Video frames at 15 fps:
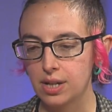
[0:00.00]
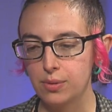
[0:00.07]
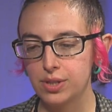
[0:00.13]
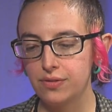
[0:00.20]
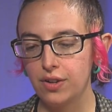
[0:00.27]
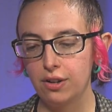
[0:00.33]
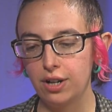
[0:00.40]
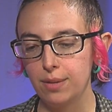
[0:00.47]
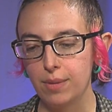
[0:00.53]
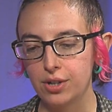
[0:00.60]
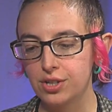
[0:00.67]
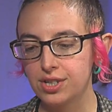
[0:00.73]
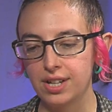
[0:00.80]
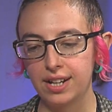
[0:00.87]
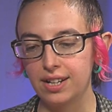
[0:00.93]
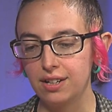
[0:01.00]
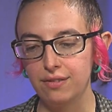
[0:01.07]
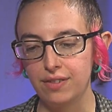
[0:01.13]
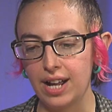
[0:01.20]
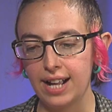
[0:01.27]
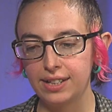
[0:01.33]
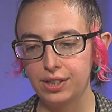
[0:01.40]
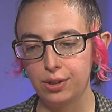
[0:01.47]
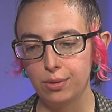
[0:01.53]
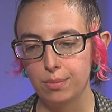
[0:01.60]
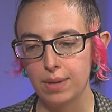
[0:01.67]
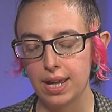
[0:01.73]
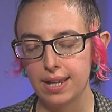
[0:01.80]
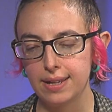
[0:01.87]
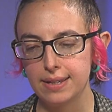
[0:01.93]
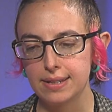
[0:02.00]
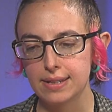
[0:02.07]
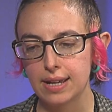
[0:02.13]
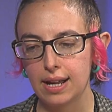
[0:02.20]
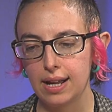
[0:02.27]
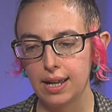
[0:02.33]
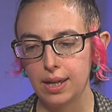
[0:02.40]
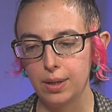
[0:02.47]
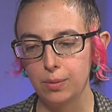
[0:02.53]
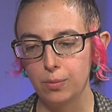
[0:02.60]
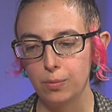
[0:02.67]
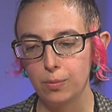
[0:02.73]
I was very much stuck in a vacuum, and I